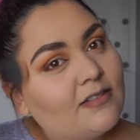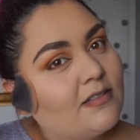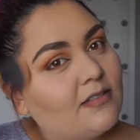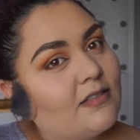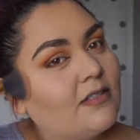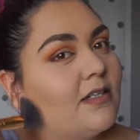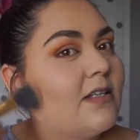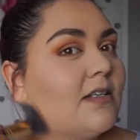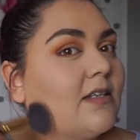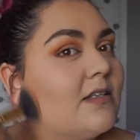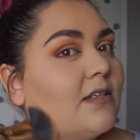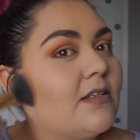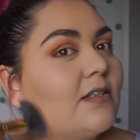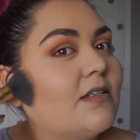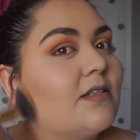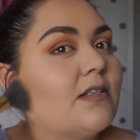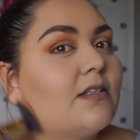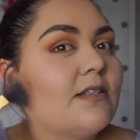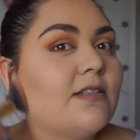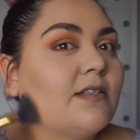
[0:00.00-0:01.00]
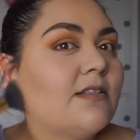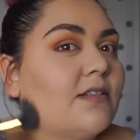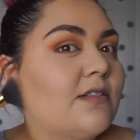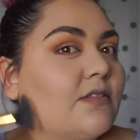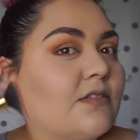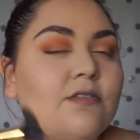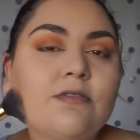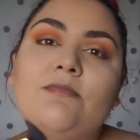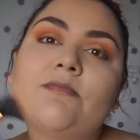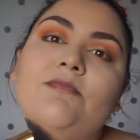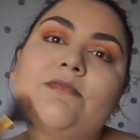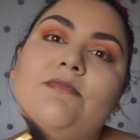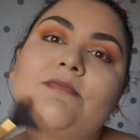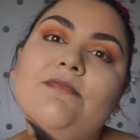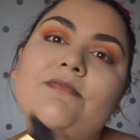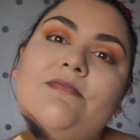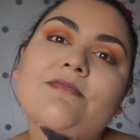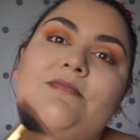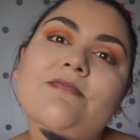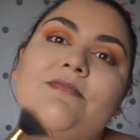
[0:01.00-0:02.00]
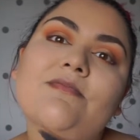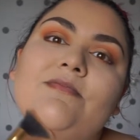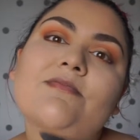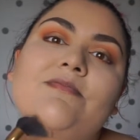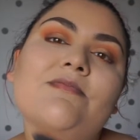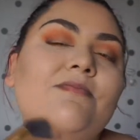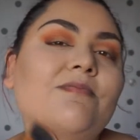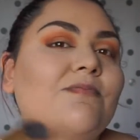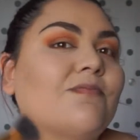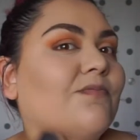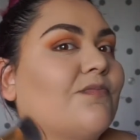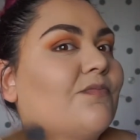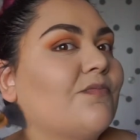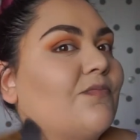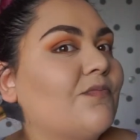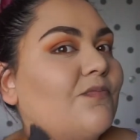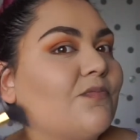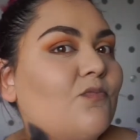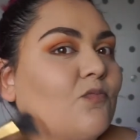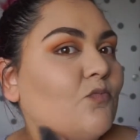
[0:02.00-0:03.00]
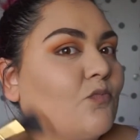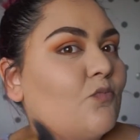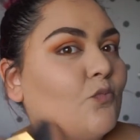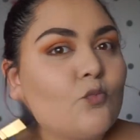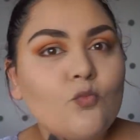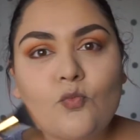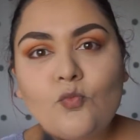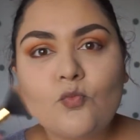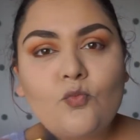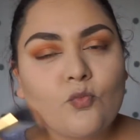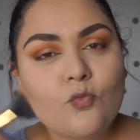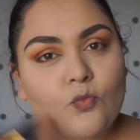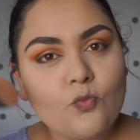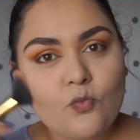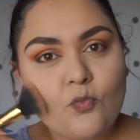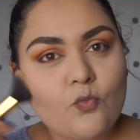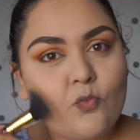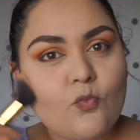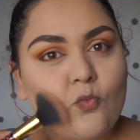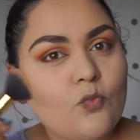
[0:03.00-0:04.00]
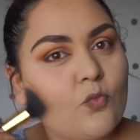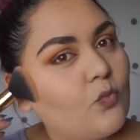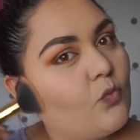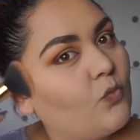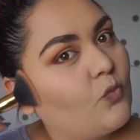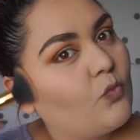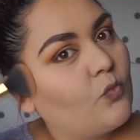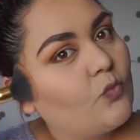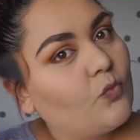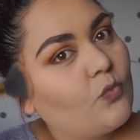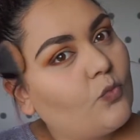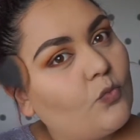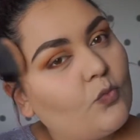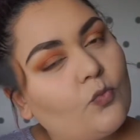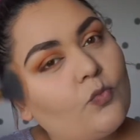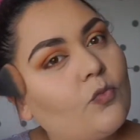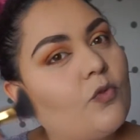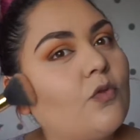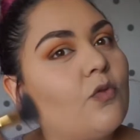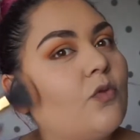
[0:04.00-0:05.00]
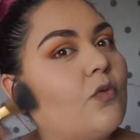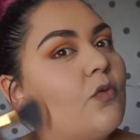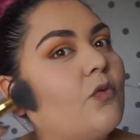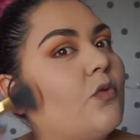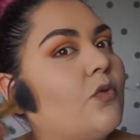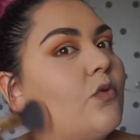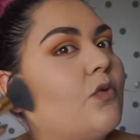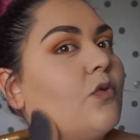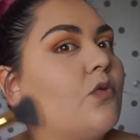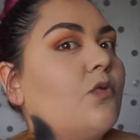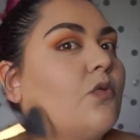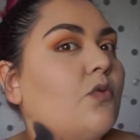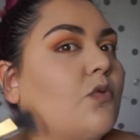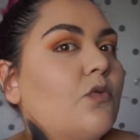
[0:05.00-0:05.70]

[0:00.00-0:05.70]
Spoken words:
No one is speaking in this clip.